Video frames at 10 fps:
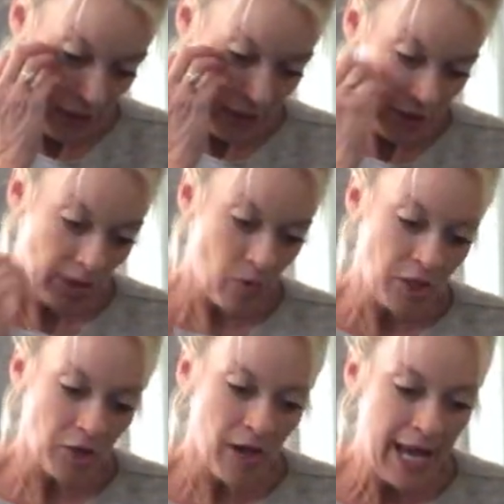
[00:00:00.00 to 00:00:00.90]
So
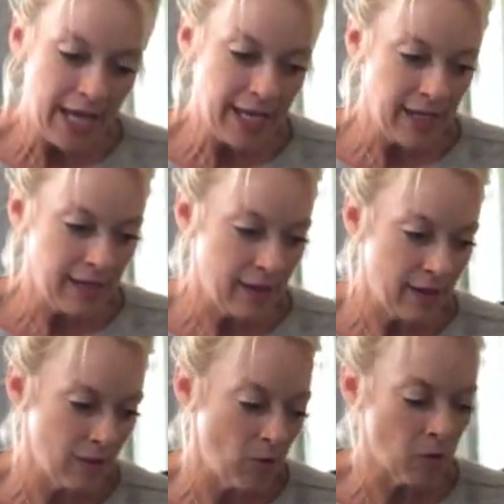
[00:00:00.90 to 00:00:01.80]
when
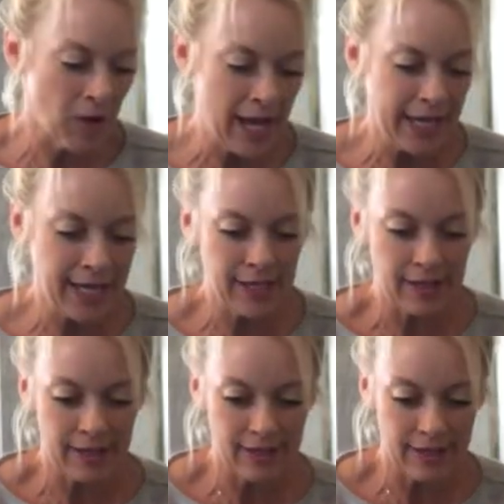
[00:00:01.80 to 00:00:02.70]
we're hiking
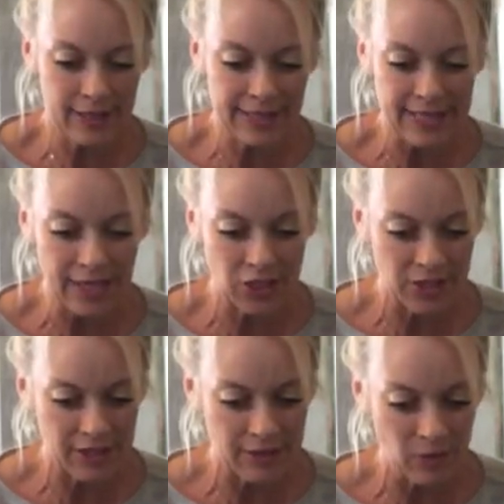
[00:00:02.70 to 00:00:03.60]
a
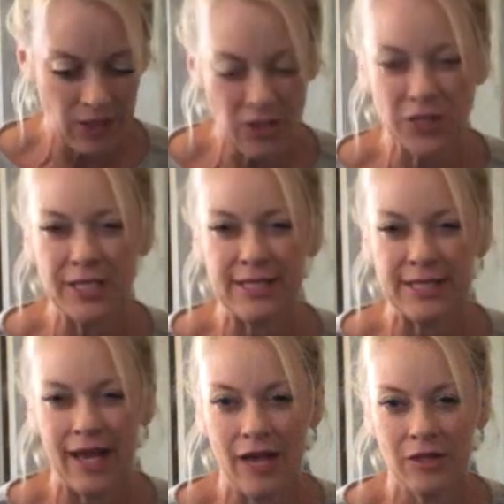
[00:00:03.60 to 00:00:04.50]
section, we usually
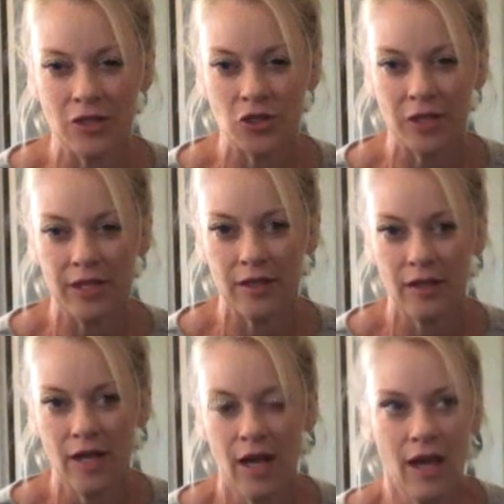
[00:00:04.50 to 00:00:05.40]
stay out on the
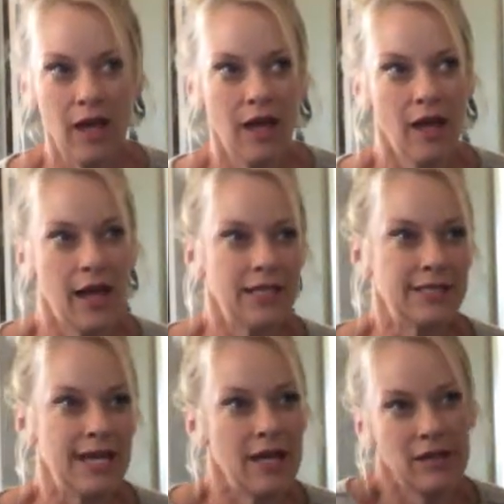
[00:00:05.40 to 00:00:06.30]
trail, I'd
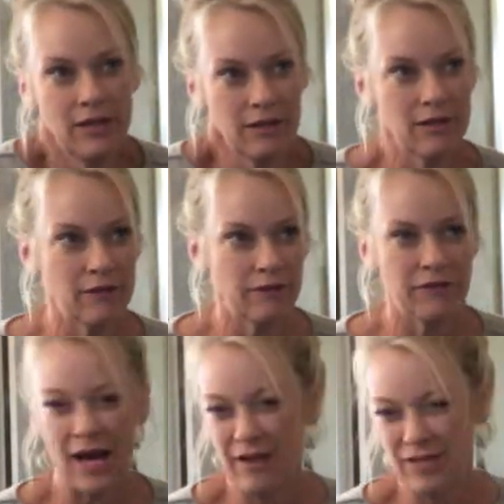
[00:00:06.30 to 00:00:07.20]
say
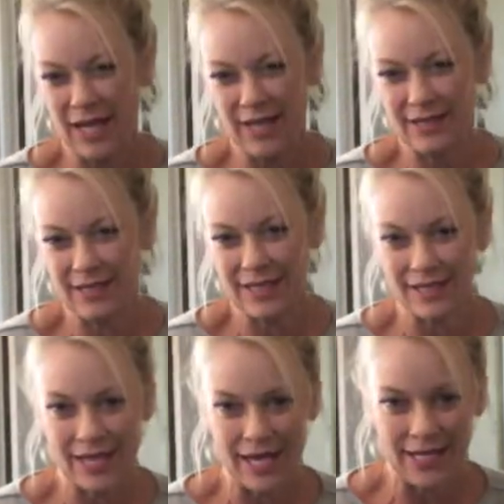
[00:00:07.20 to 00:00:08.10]
5 days,
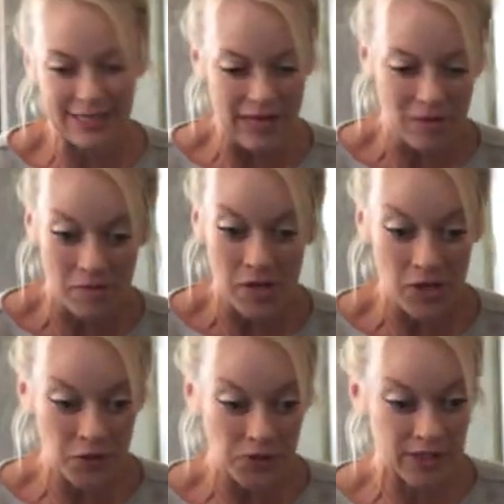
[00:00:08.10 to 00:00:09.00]
6 days at the
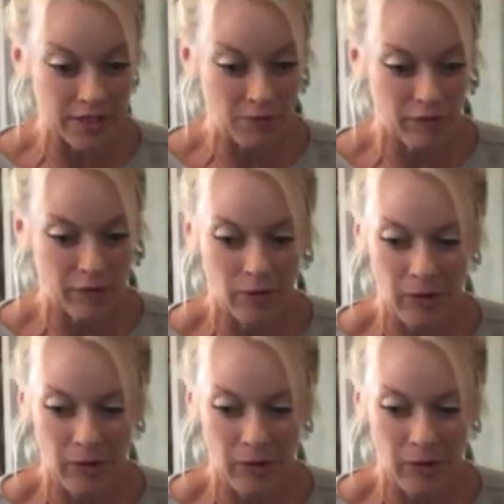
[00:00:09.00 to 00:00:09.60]
most before